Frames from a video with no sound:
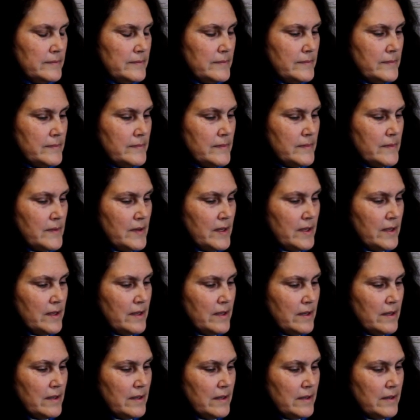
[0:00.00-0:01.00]

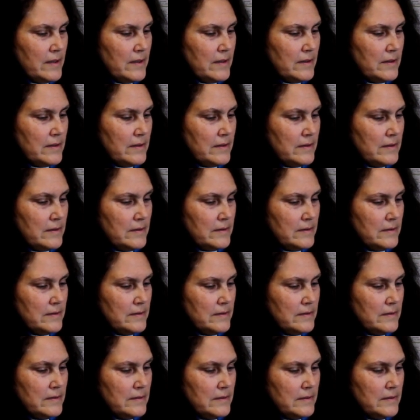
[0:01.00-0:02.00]

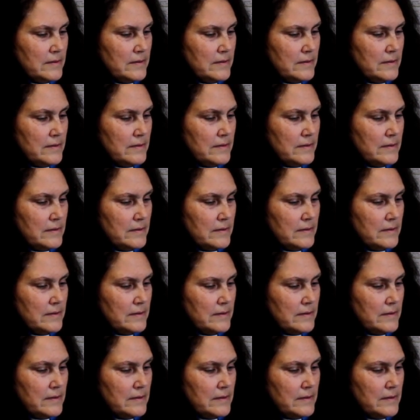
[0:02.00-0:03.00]

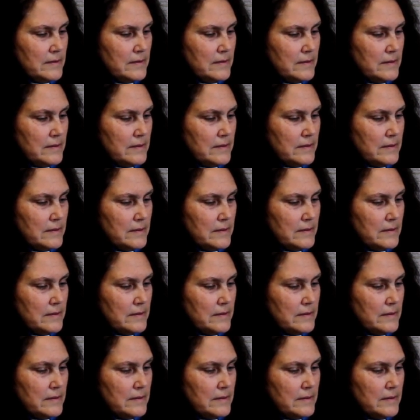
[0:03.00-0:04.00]

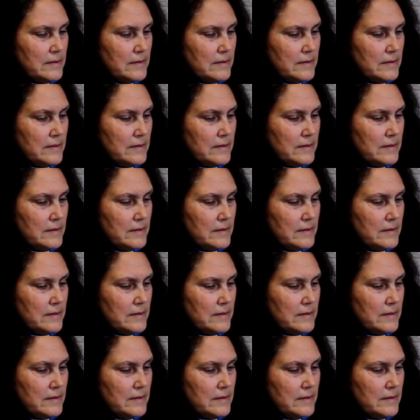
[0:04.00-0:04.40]
Nobody speaks.